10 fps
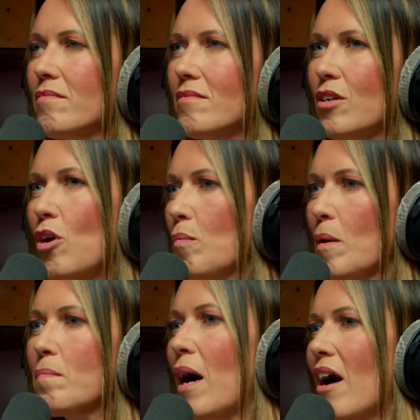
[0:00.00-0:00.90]

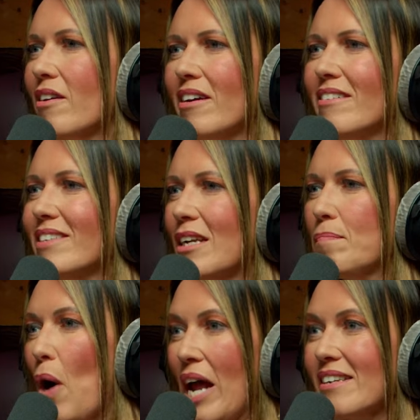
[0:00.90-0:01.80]
corporate partner and a
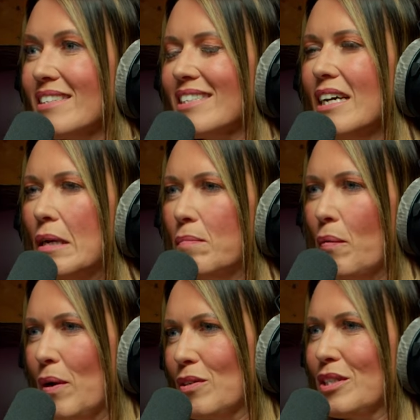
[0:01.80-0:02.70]
brand, but
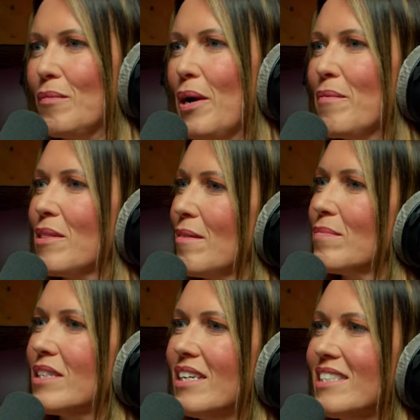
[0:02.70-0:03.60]
we also work with them
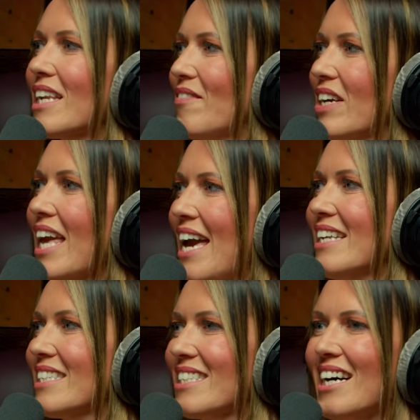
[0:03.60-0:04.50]
to deliver kit
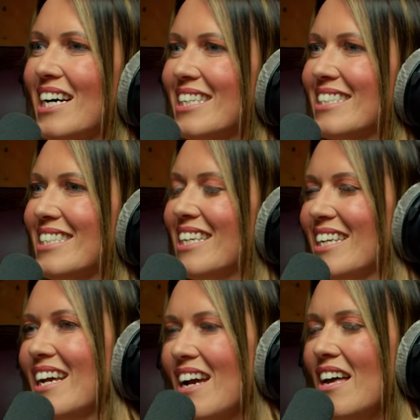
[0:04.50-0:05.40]
designs,
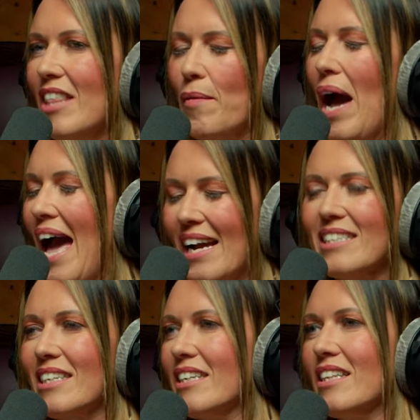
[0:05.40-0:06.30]
and they were
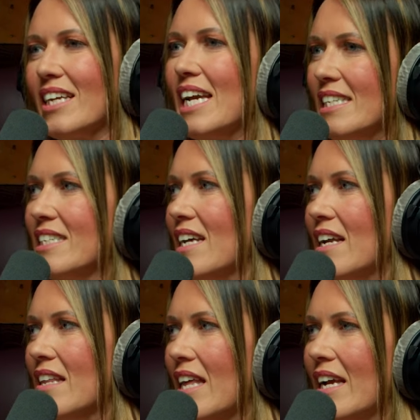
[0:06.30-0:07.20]
excellent at the kit
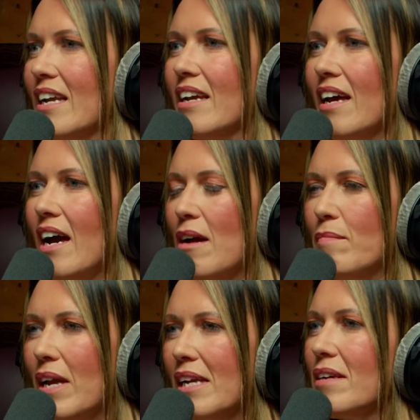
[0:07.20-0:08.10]
design thing.
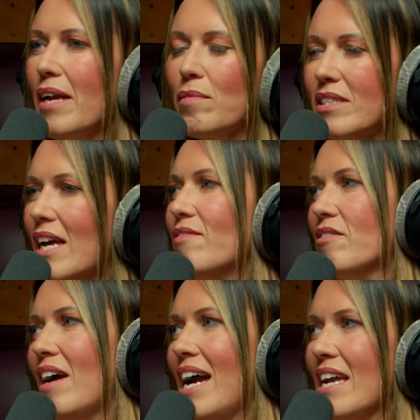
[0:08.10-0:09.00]
It was
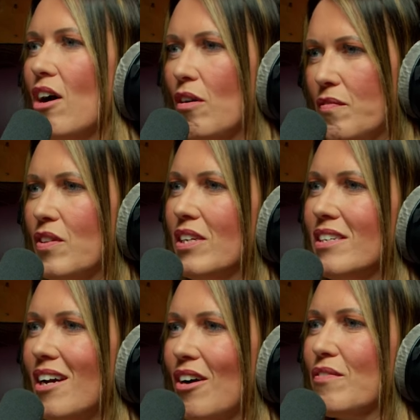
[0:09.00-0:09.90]
never a off
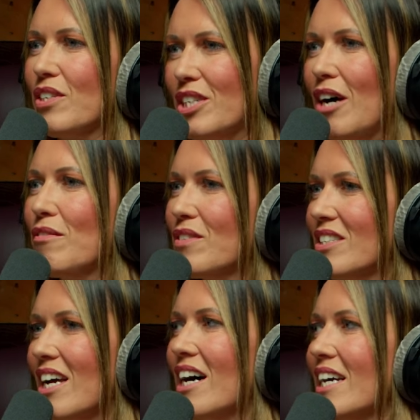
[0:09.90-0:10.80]
the shelf
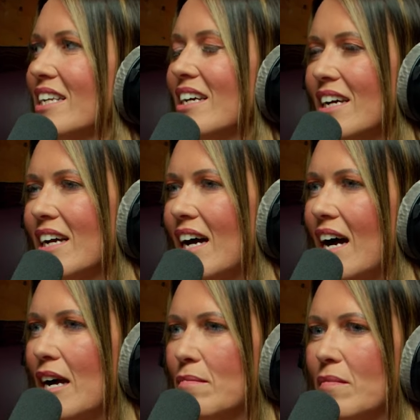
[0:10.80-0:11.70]
design,
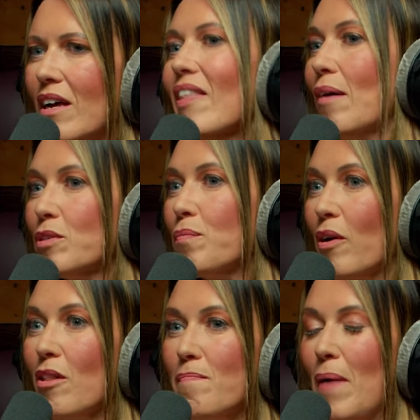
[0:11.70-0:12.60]
and that was
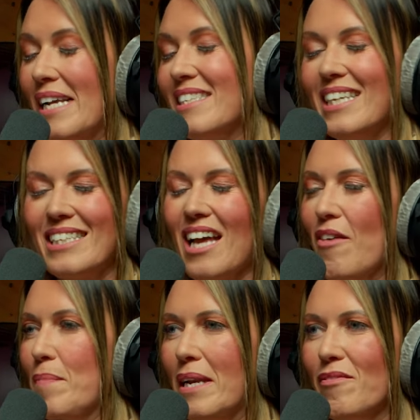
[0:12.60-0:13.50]
one of the best things
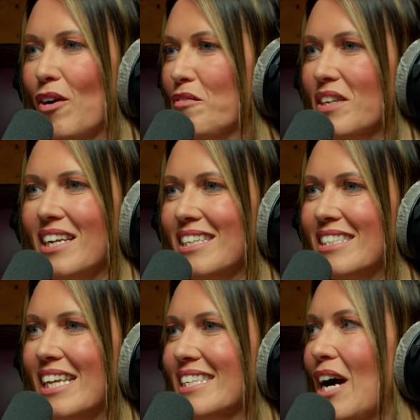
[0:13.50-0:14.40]
I've been involved in
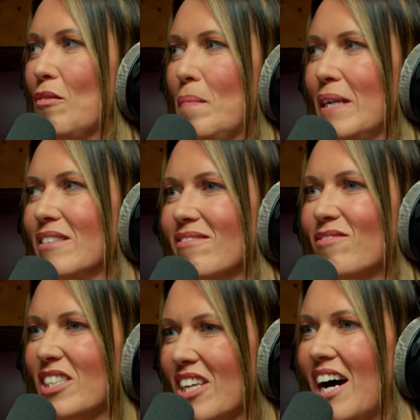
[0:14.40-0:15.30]
is helping
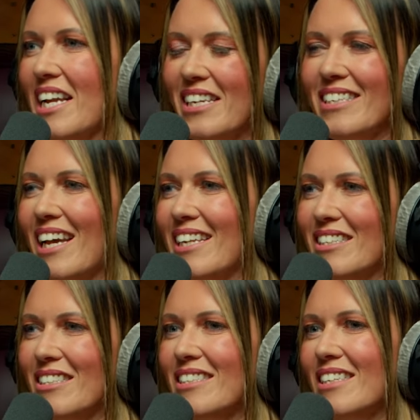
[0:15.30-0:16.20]
design
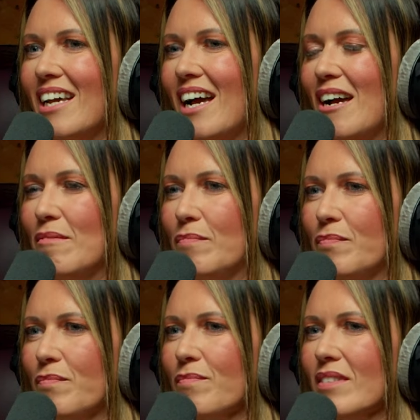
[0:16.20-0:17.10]
and
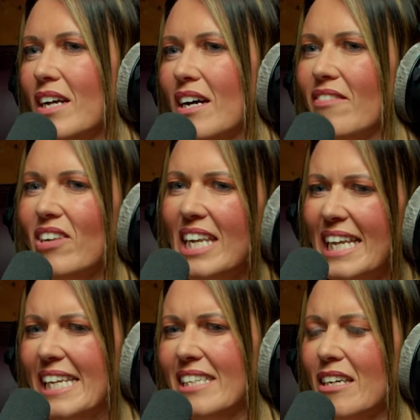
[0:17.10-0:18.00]
kind of
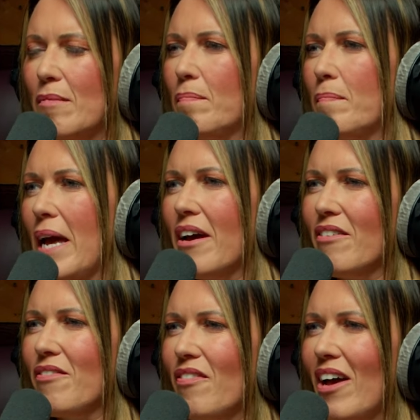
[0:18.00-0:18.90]
lead a bit
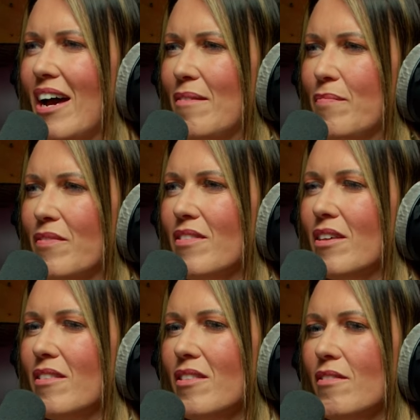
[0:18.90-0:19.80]
of
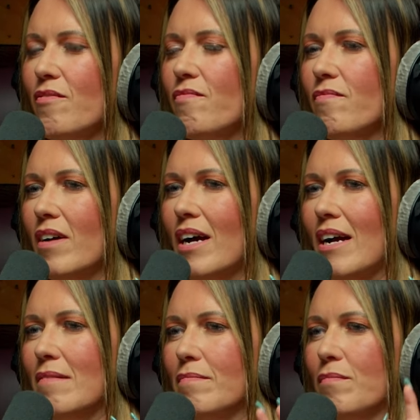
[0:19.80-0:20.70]
the
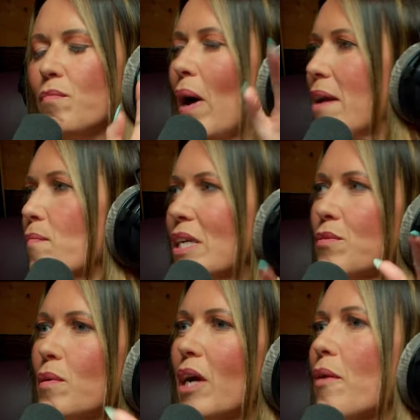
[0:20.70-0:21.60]
way in
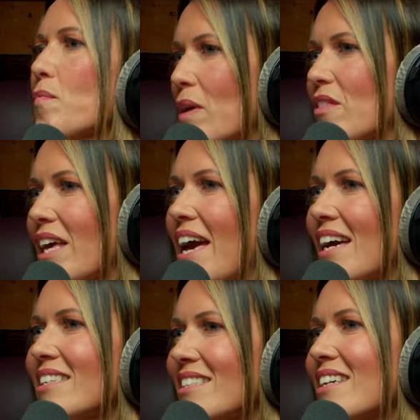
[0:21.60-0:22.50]
which we're going with the kits.